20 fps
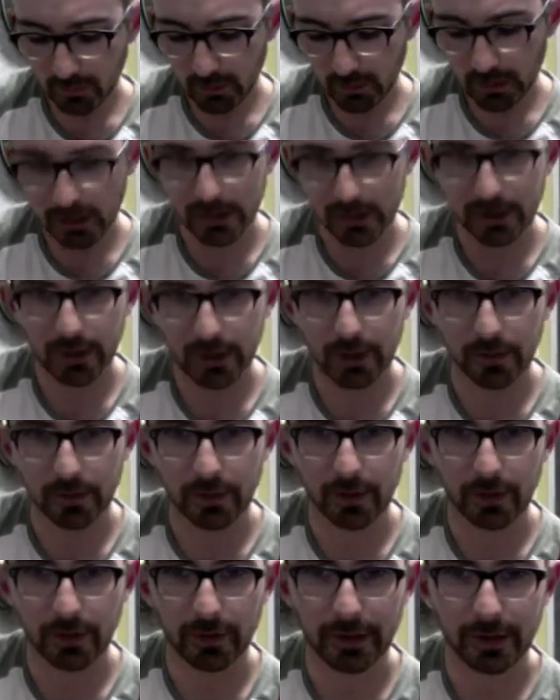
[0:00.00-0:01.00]
So you're
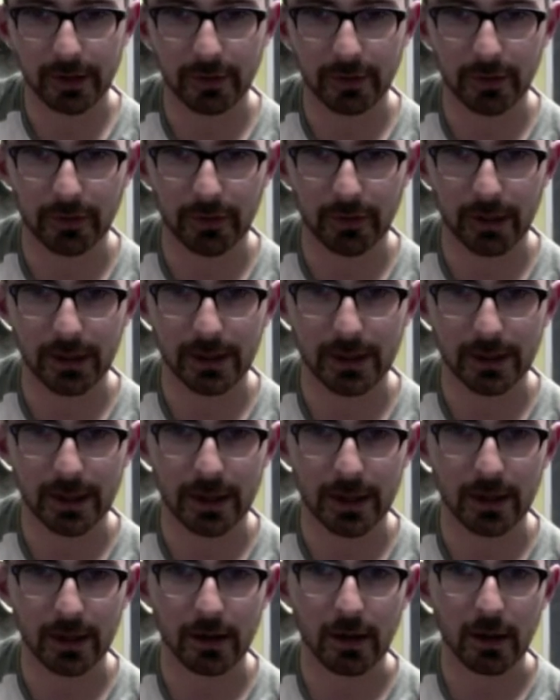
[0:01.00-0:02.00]
effectively fretting the 10